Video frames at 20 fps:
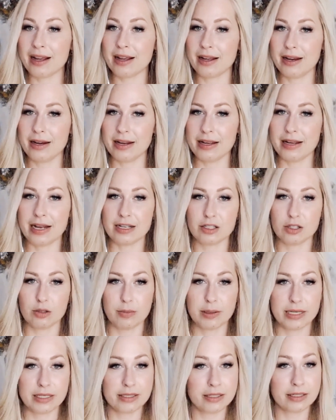and a yes will
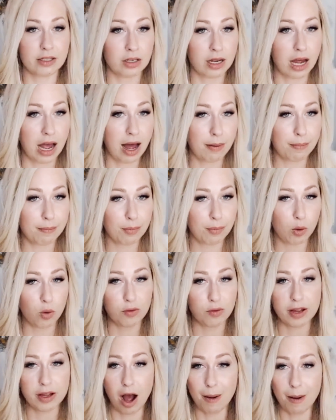be a tilt up, or
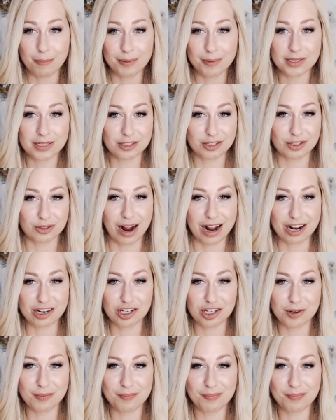the opposite direction.